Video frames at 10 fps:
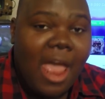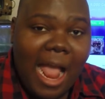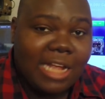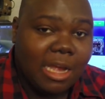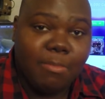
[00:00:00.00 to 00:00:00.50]

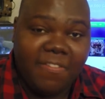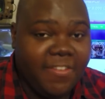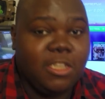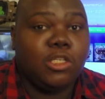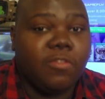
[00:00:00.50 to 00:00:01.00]
and I'm gonna
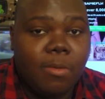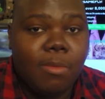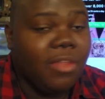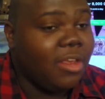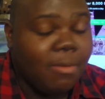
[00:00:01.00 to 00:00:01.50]
finish off the
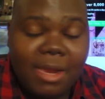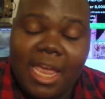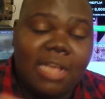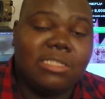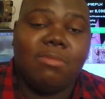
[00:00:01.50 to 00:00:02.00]
month and I'm gonna
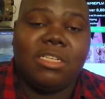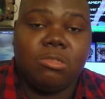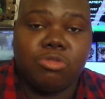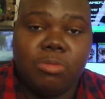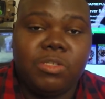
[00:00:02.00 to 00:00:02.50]
cancel my
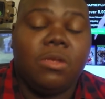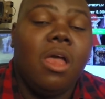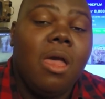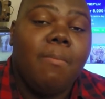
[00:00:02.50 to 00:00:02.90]
subscription